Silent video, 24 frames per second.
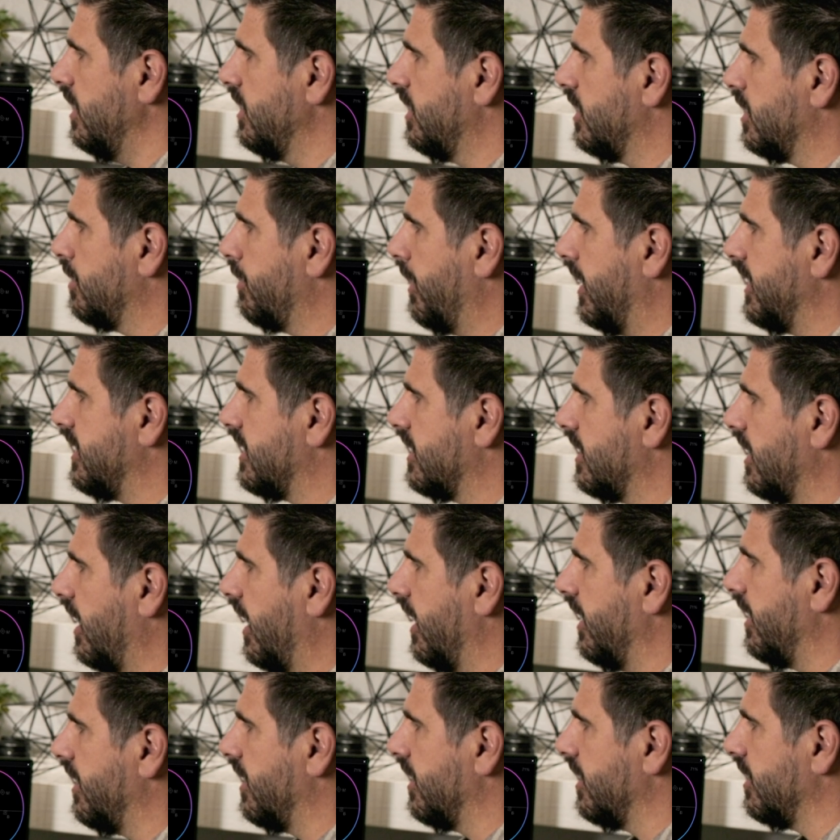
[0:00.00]
just by
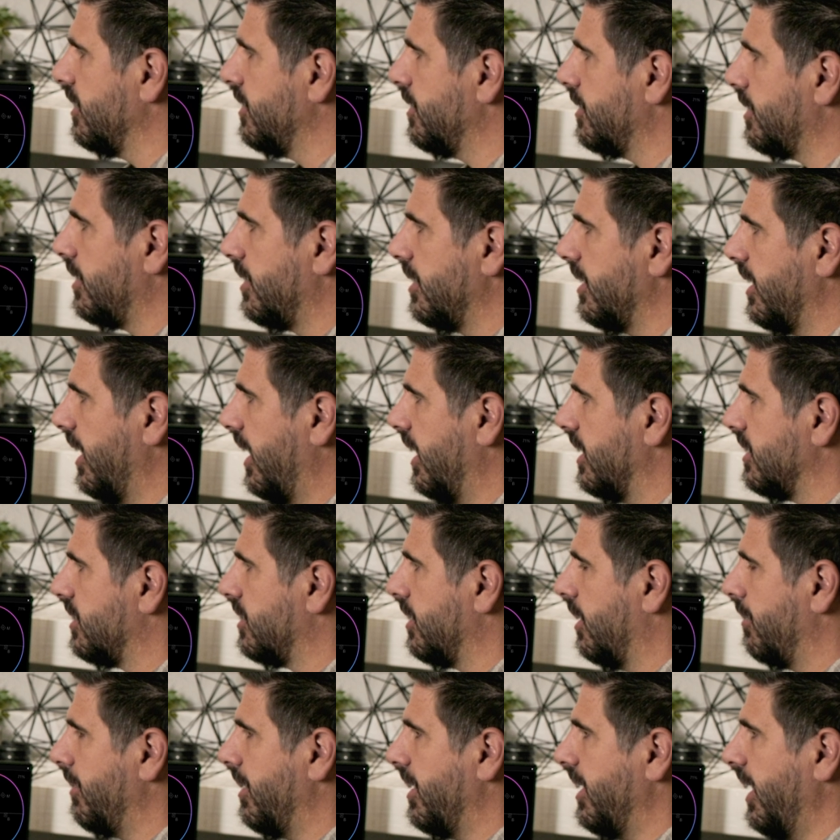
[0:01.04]
sliding and controlling that.
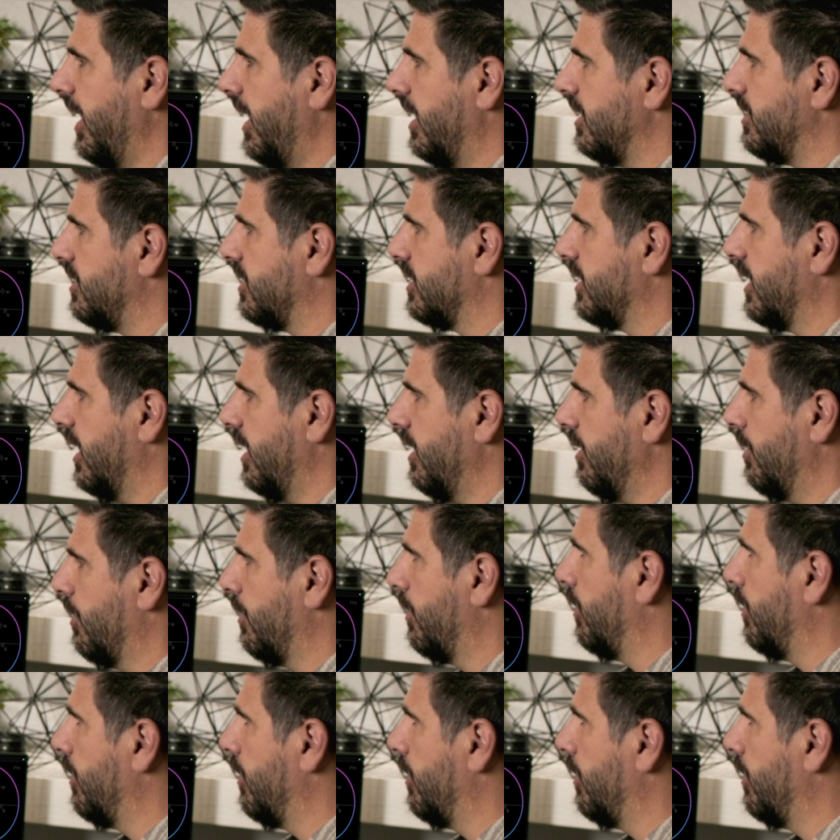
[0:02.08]
So I mean, yeah, just kind of